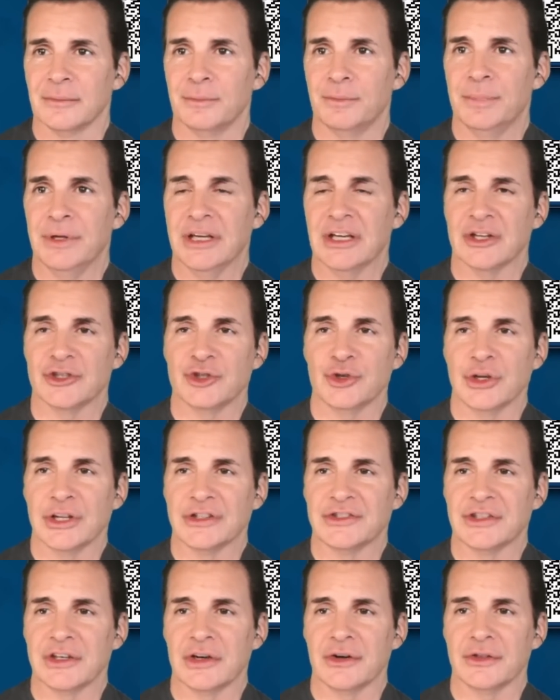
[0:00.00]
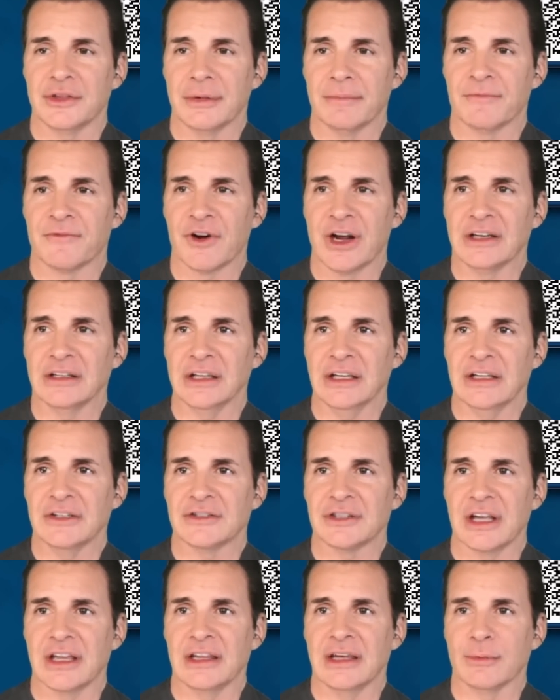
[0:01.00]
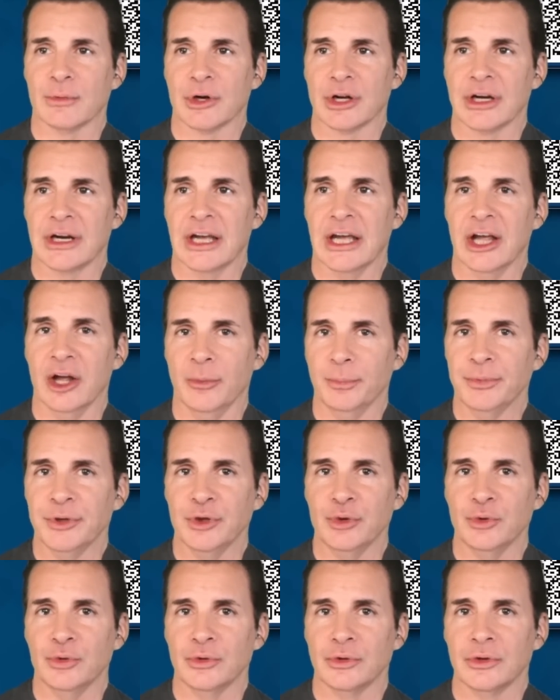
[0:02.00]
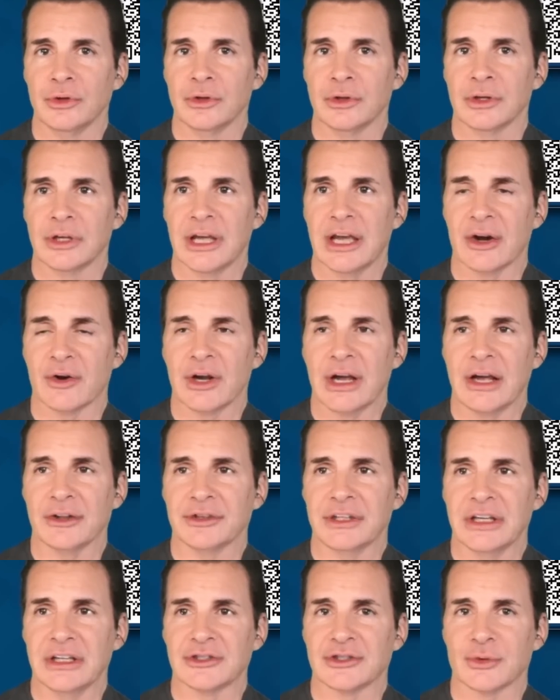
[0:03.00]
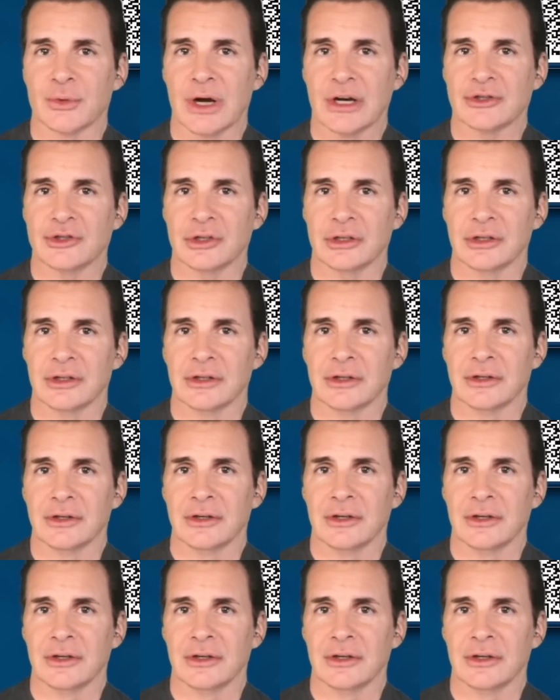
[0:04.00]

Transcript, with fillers: Because you considered them friendlies and they were going to help you carry out the insurrection.